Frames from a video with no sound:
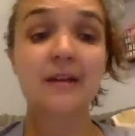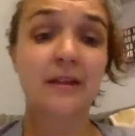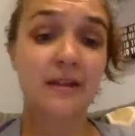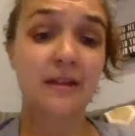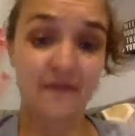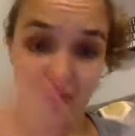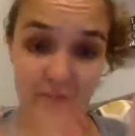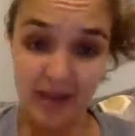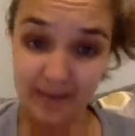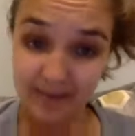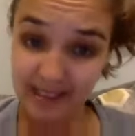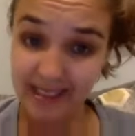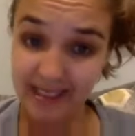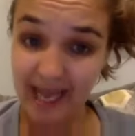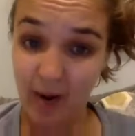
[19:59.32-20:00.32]
for them
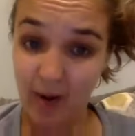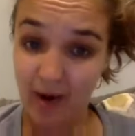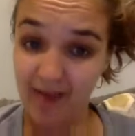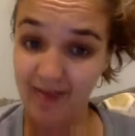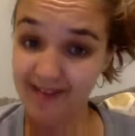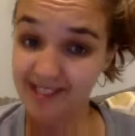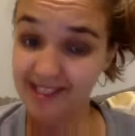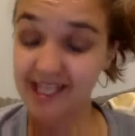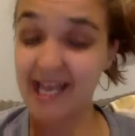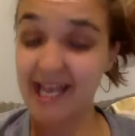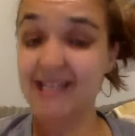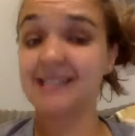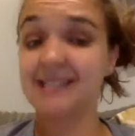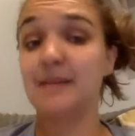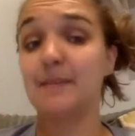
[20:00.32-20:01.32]
to count on this
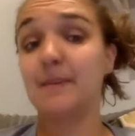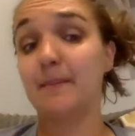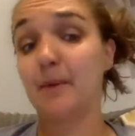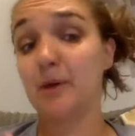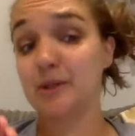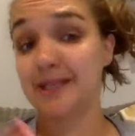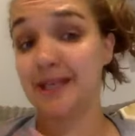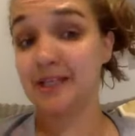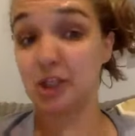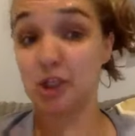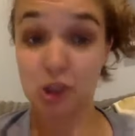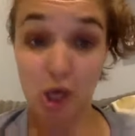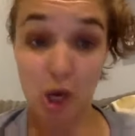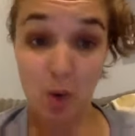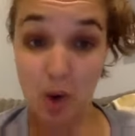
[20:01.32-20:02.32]
list, the person has to
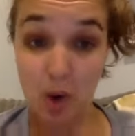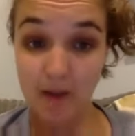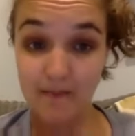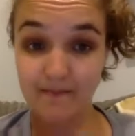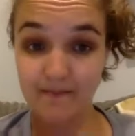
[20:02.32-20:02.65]
show up